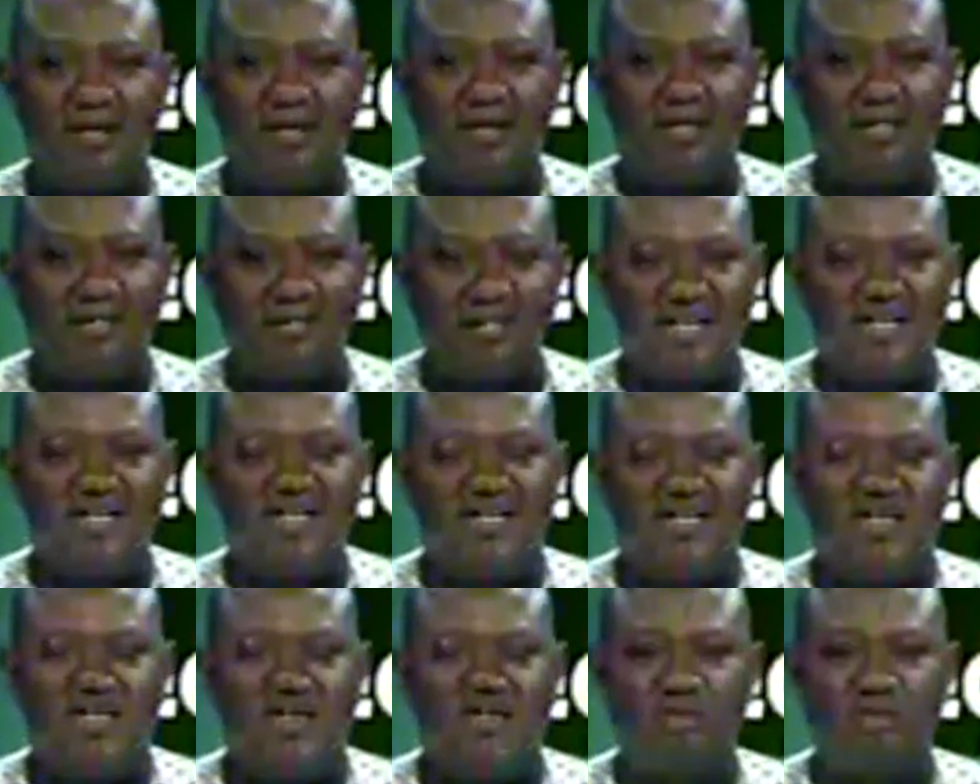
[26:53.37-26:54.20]
Send
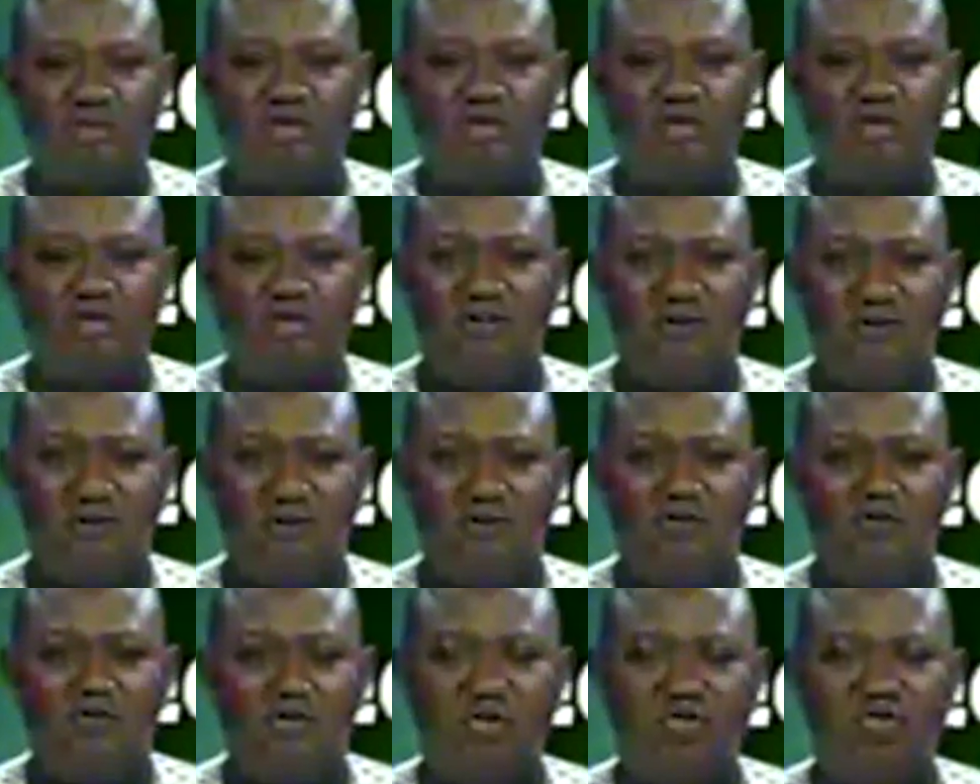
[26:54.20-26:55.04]
your nomination. If
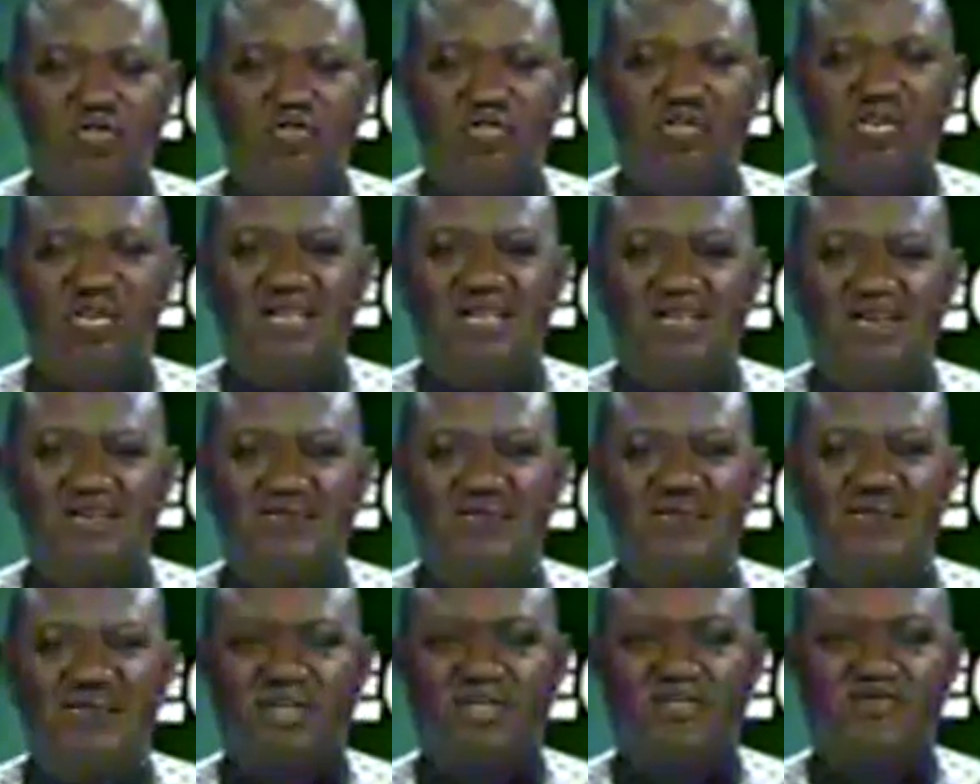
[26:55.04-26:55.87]
you notice any of
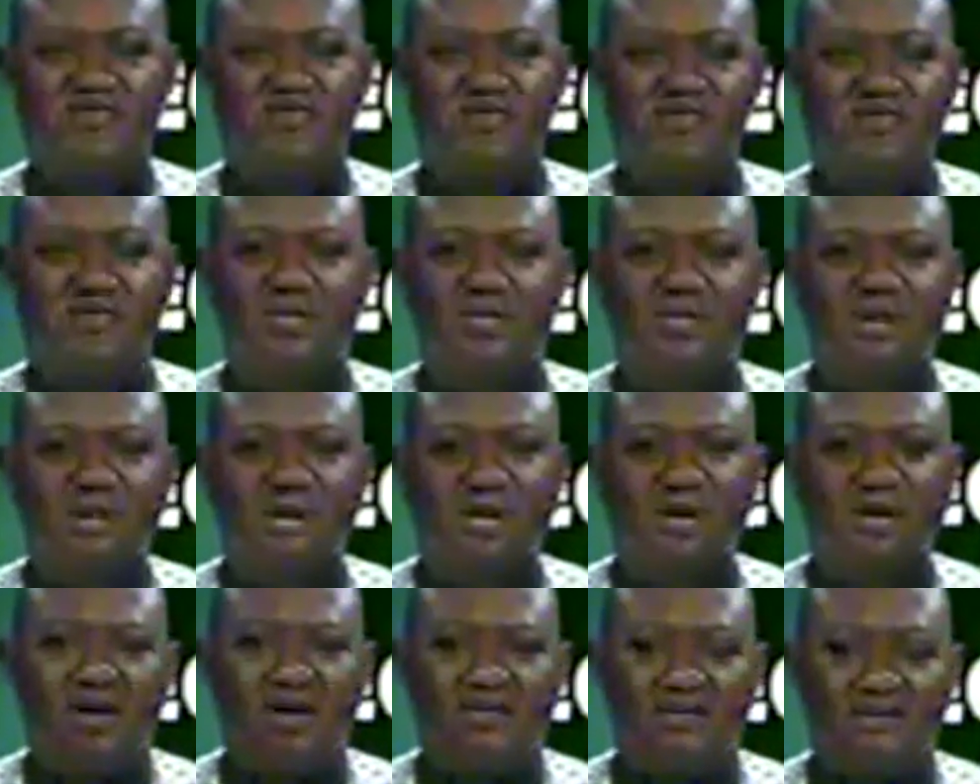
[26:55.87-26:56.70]
the security
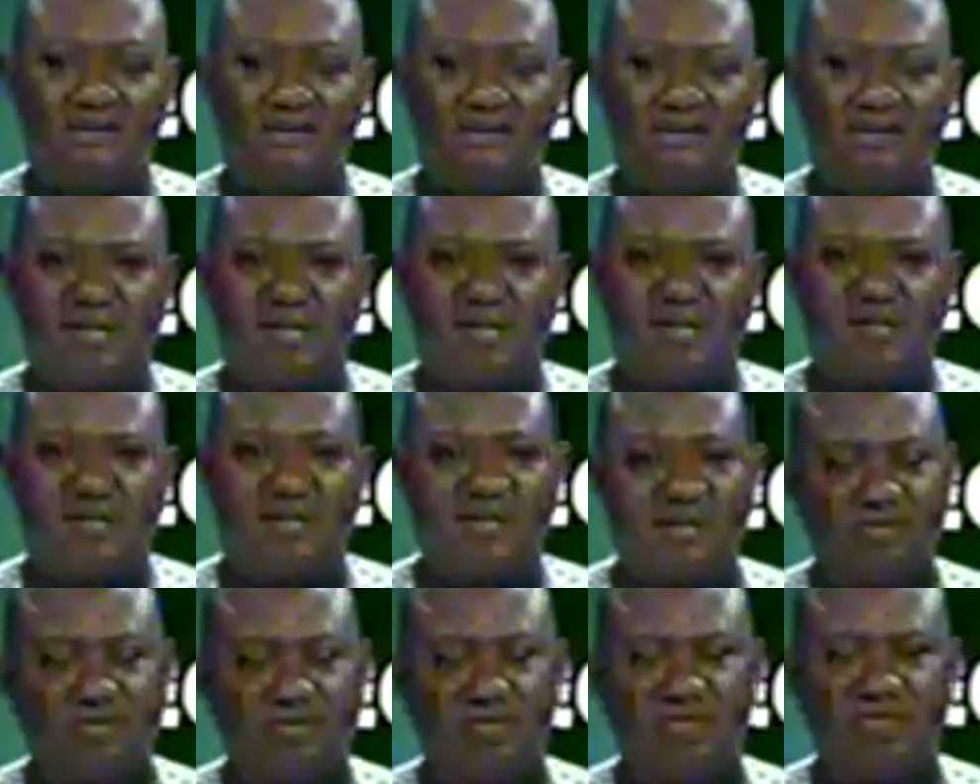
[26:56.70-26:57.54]
officers, the
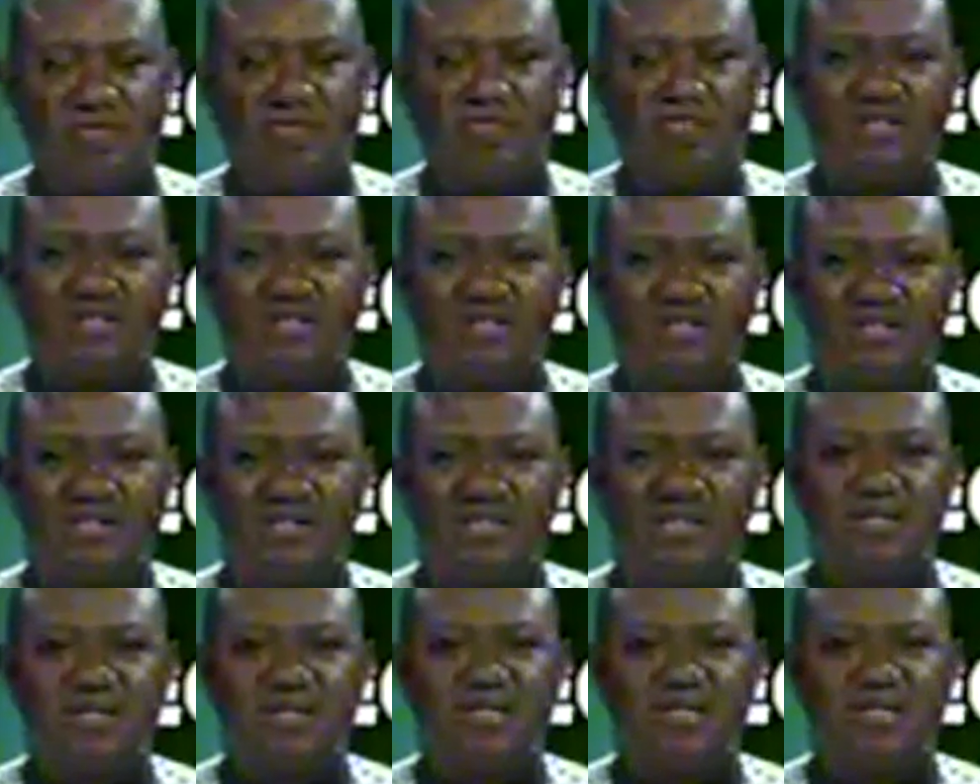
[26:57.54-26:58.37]
security
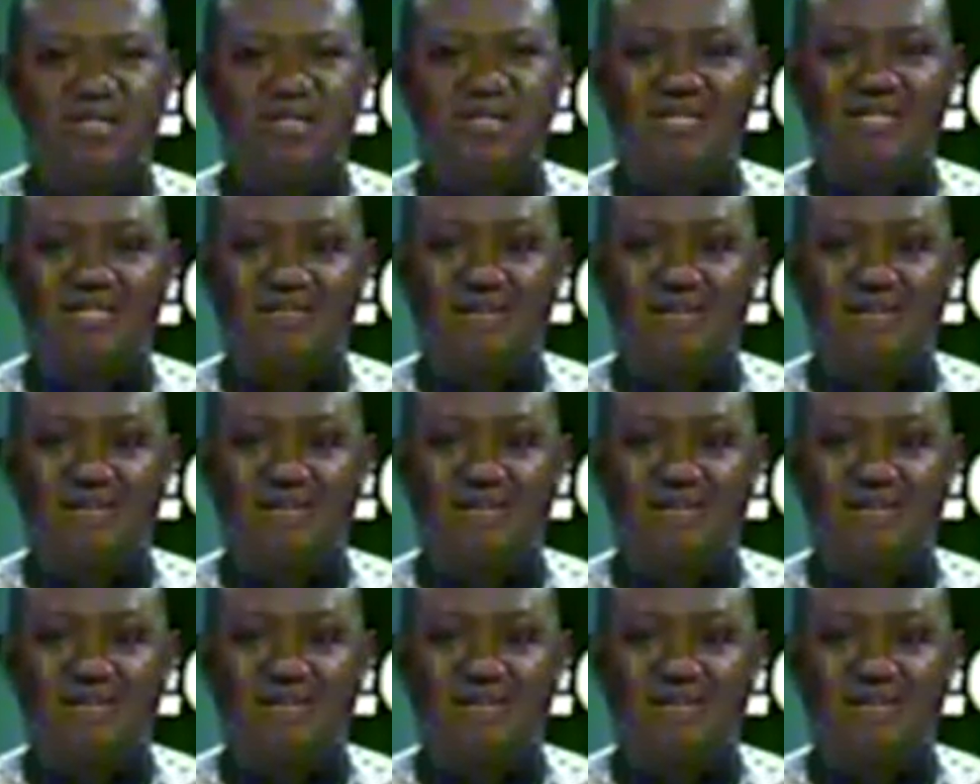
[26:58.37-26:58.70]
agency that has